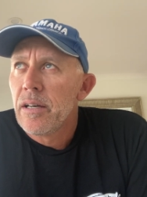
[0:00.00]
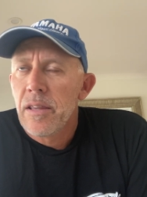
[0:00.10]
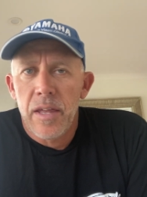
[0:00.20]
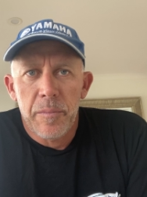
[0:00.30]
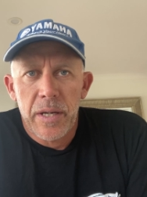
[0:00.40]

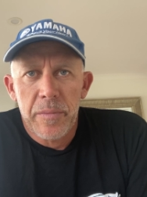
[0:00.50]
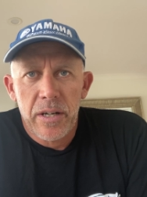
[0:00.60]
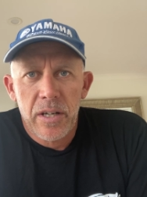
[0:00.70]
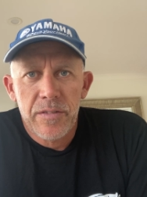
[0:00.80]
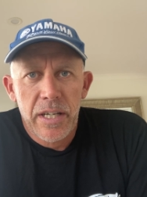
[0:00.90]
that many
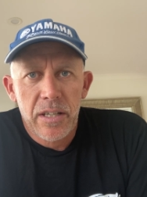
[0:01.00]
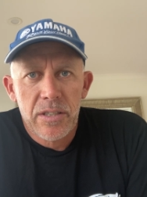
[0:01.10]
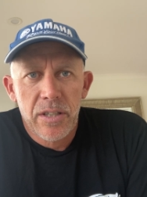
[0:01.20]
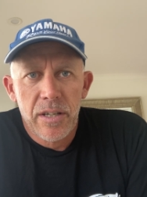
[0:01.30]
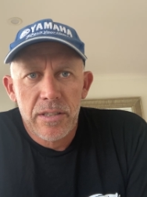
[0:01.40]
mangrove jack
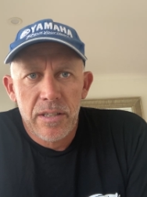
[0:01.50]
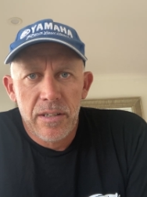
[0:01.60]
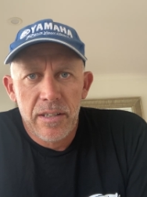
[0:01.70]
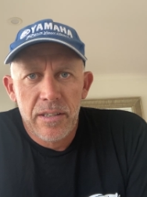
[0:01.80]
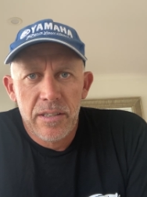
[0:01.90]
charters at
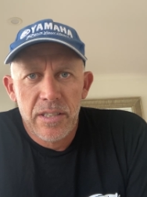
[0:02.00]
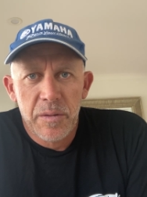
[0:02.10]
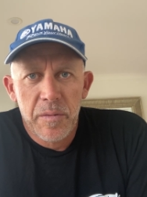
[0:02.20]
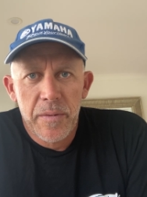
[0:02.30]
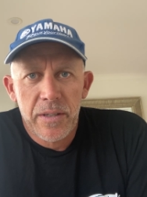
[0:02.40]
night this
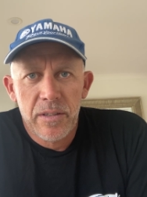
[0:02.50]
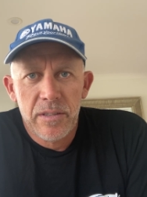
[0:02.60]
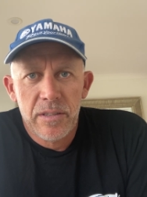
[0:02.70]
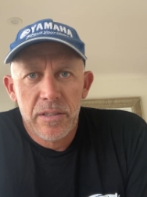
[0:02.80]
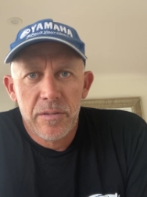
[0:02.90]
summer
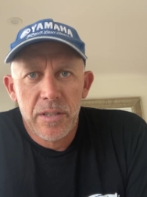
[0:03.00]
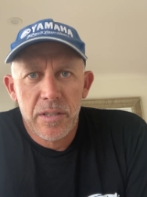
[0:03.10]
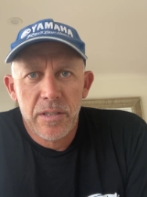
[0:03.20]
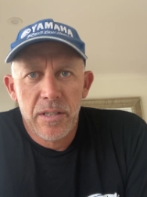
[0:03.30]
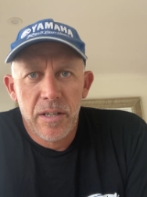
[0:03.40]
because
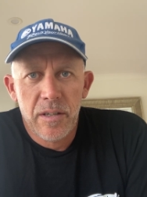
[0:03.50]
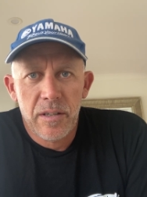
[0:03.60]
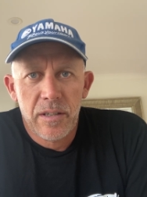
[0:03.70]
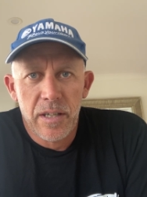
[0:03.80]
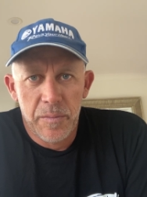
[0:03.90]
just going
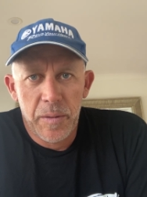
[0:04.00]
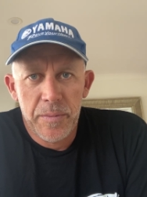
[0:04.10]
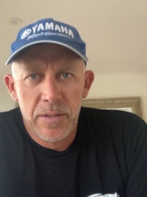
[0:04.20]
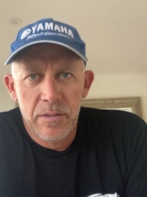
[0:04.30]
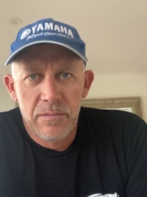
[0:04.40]
to be
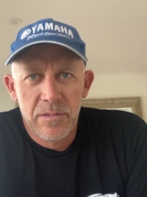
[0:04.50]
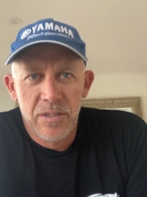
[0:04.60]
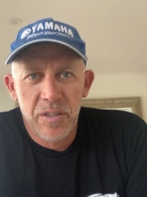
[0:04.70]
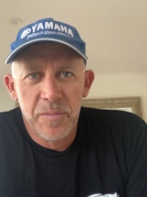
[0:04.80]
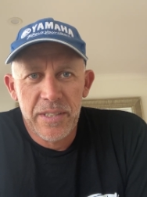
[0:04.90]

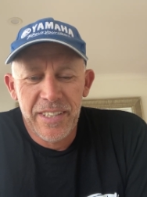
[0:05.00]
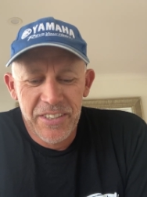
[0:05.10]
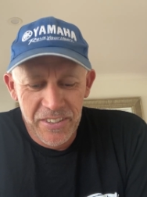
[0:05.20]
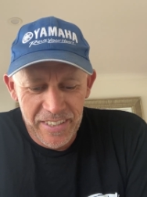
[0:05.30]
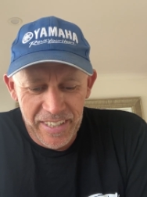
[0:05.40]
too busy
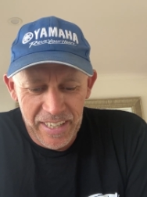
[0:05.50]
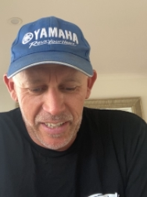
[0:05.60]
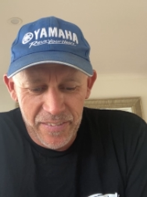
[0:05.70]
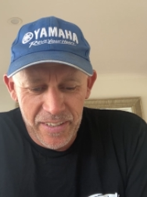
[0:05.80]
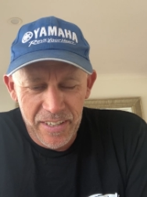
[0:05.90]
during the day, and
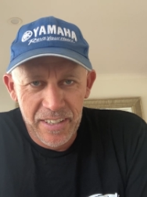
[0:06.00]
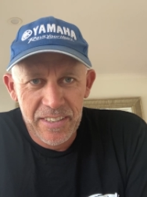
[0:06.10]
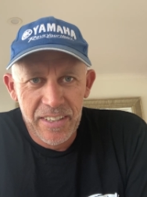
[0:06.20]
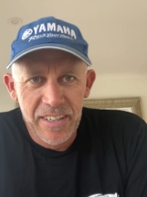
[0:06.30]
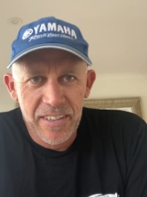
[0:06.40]
if I don't need
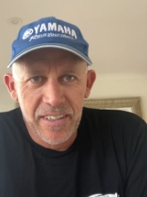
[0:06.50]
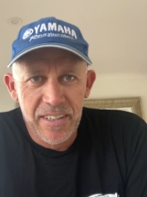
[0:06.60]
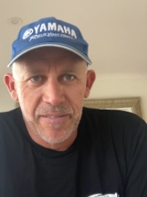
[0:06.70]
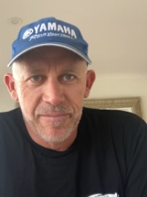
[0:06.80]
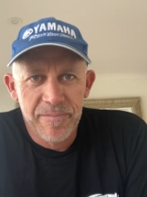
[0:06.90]
to go at night
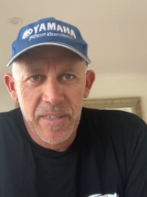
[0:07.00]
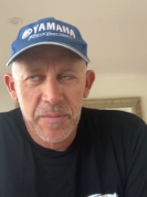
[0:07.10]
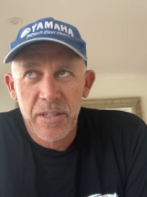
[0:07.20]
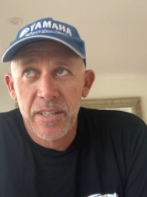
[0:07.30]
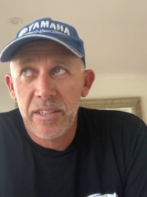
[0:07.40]
I'm
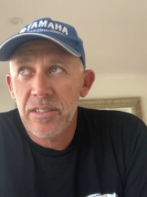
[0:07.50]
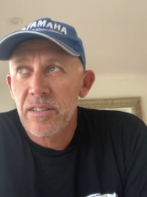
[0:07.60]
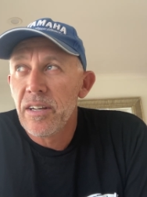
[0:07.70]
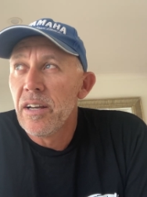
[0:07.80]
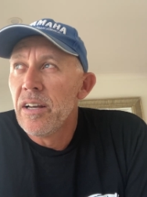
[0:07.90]
not going to.
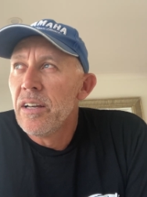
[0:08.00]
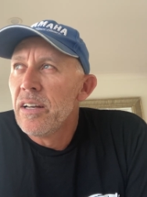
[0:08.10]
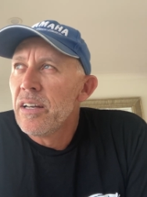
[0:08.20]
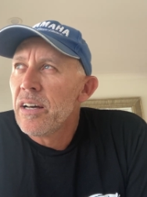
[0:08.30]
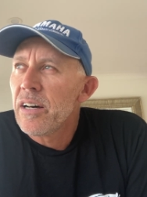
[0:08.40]

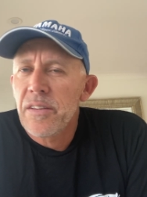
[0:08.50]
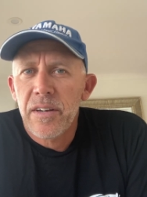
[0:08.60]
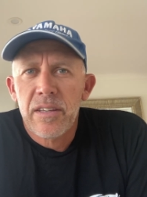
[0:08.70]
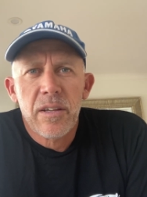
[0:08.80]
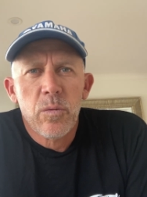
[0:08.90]
I
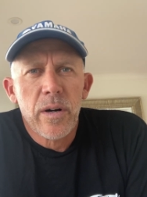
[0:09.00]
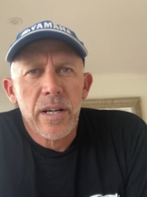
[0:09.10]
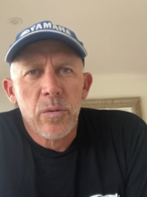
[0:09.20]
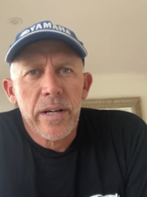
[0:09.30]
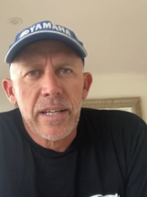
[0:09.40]
think the
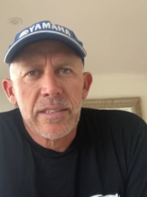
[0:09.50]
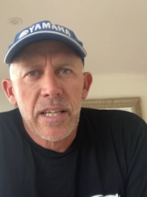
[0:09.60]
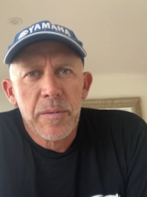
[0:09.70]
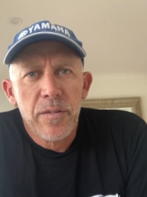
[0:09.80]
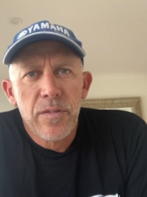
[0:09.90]
whiting waiting is
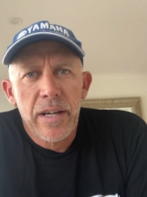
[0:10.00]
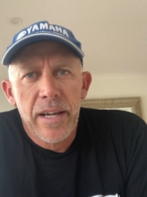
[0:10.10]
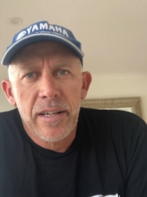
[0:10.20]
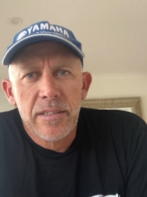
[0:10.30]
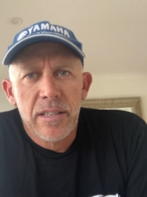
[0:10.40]
going to be flat
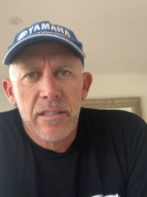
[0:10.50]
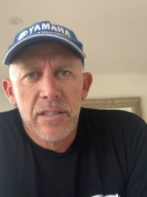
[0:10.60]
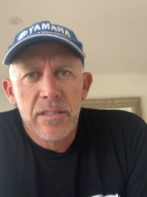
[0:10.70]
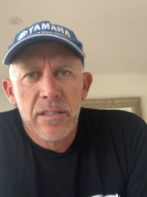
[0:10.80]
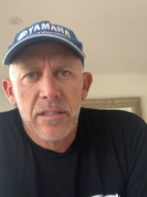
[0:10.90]
out and
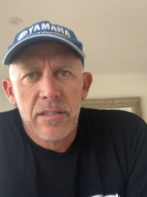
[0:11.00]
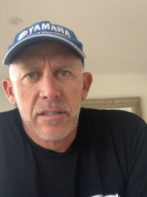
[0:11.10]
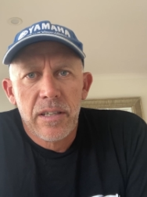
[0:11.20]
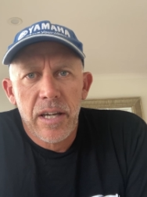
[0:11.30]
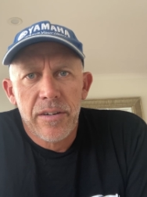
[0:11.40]
just a
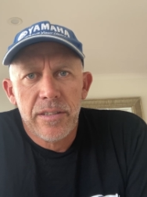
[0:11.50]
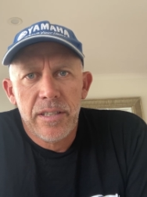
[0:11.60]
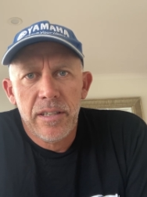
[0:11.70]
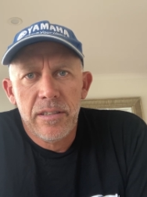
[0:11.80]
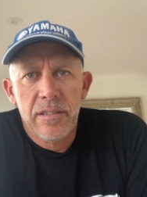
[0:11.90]

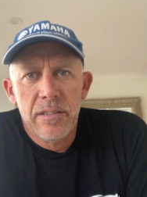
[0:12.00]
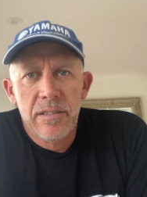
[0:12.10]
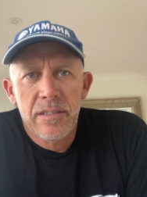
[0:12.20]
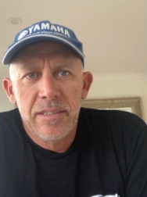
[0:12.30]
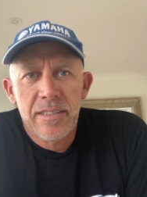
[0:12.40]
guaranteed
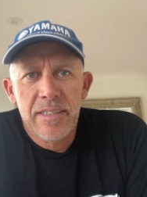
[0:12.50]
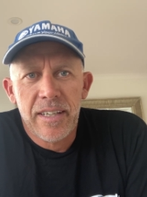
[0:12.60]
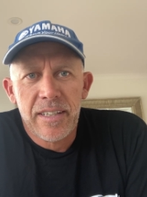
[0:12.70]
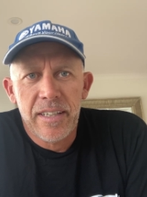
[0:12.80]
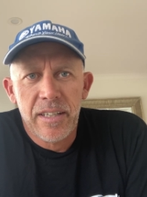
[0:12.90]

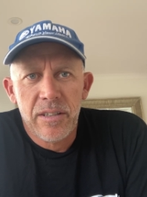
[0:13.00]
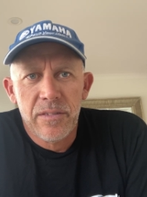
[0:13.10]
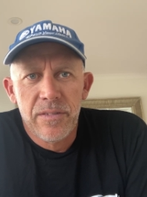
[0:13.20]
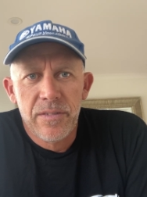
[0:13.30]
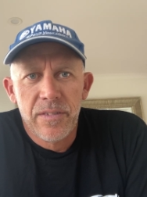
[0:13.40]
technique of
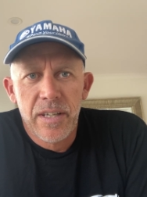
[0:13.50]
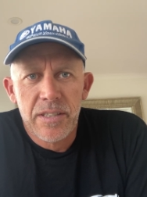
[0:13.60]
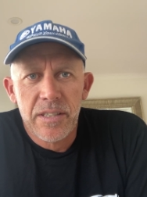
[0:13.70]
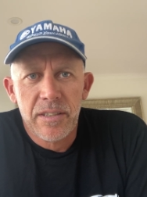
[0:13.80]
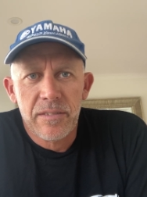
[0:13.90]

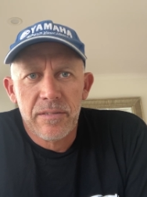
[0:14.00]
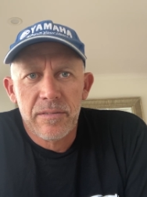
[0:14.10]
catching